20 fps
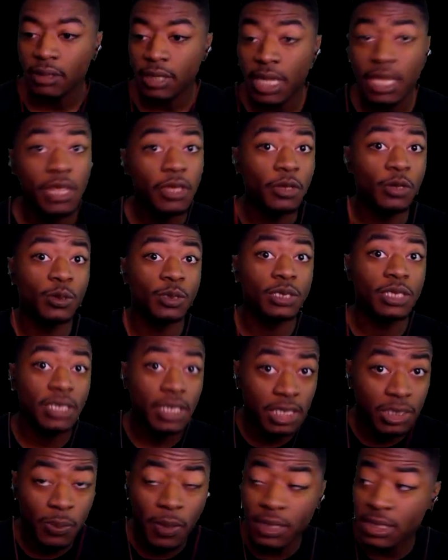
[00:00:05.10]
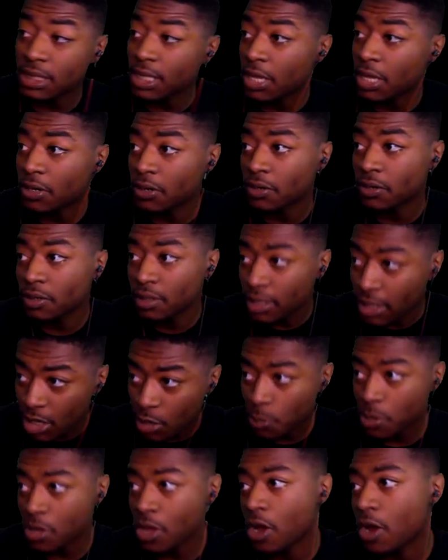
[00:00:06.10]
Anywho, 6 months later, here
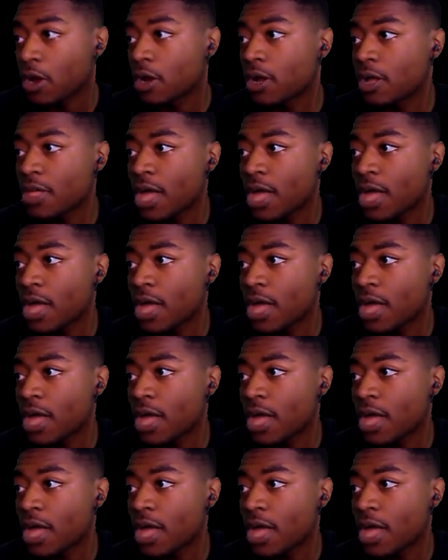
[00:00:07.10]
we are.